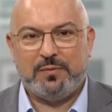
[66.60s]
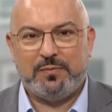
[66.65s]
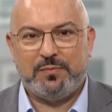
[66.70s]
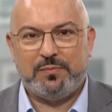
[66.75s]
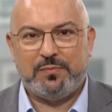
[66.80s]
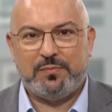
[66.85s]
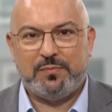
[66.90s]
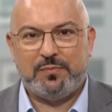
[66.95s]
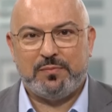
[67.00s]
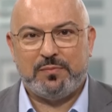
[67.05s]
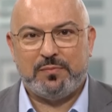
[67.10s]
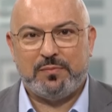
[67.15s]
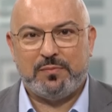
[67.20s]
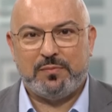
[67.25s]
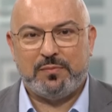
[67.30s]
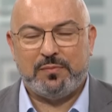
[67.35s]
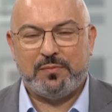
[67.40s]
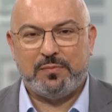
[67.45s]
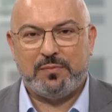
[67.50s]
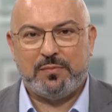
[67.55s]

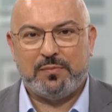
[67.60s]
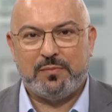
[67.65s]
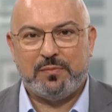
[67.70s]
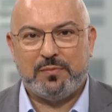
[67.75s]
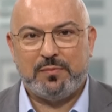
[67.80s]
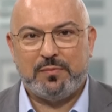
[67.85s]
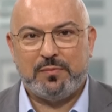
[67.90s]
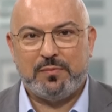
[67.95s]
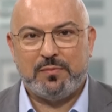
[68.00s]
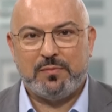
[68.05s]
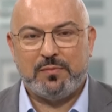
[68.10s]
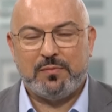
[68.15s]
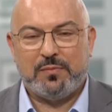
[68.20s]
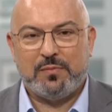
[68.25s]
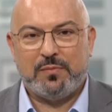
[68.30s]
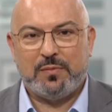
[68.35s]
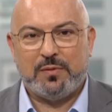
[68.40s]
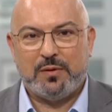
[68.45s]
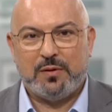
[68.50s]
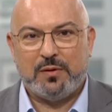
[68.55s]

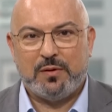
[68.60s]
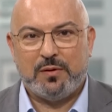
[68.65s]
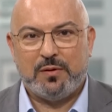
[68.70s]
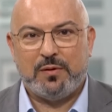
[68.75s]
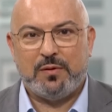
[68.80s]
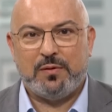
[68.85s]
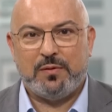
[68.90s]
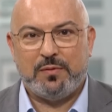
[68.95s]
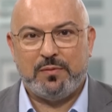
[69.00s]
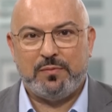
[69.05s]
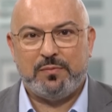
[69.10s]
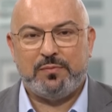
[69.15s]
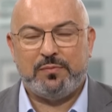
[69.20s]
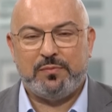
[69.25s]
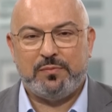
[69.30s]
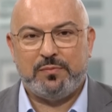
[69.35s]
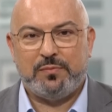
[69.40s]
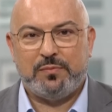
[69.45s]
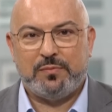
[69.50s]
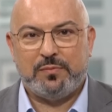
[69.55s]

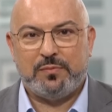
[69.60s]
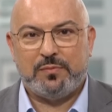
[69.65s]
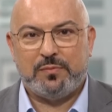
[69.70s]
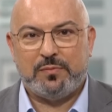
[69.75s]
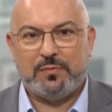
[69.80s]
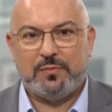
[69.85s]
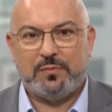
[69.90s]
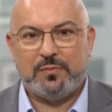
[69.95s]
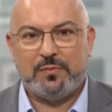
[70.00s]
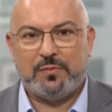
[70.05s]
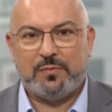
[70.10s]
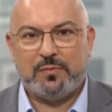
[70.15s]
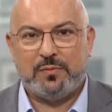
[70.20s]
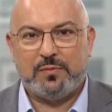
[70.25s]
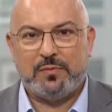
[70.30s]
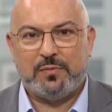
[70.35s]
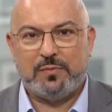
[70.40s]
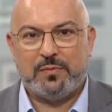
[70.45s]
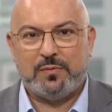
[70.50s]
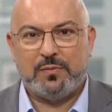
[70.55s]

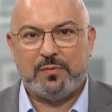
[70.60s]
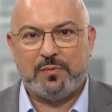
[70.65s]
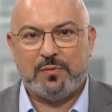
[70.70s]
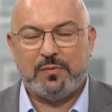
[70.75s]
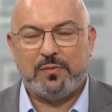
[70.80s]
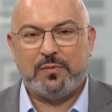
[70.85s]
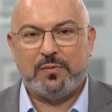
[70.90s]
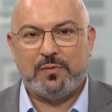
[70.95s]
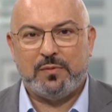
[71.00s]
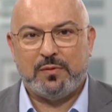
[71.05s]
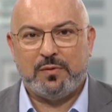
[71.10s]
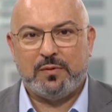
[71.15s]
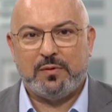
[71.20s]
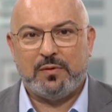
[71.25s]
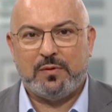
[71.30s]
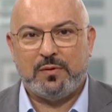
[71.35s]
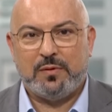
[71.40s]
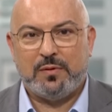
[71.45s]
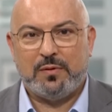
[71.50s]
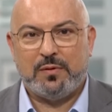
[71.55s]

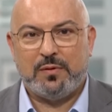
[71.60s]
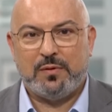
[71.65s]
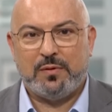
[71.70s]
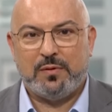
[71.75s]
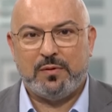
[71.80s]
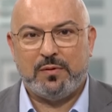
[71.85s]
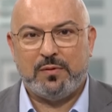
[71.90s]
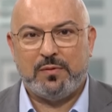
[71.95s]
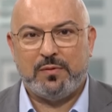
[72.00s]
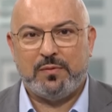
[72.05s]
No words are spoken by the person on screen.